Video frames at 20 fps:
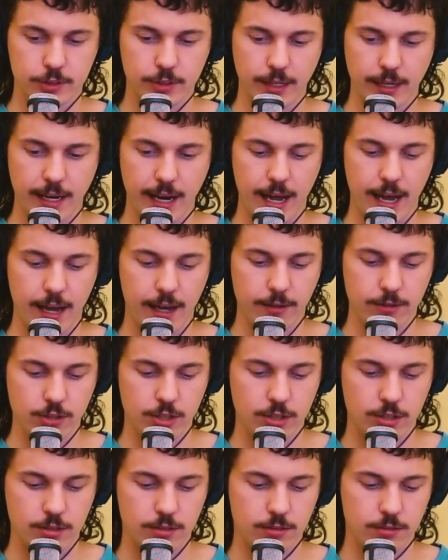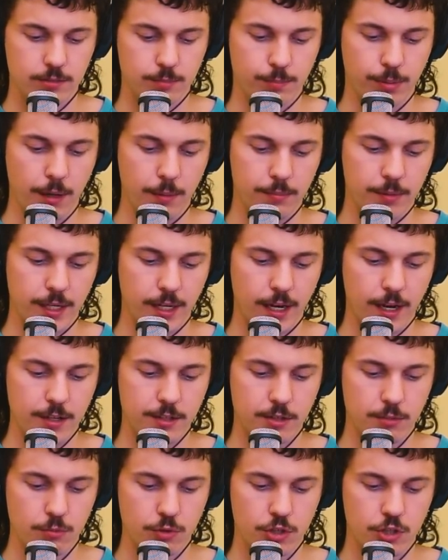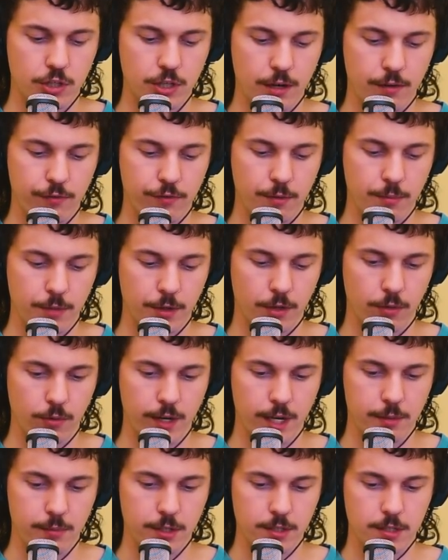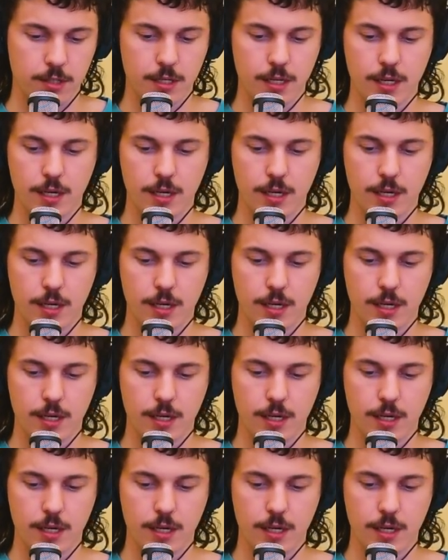Nah, I'm just pumped. I got some shit from the Grammys.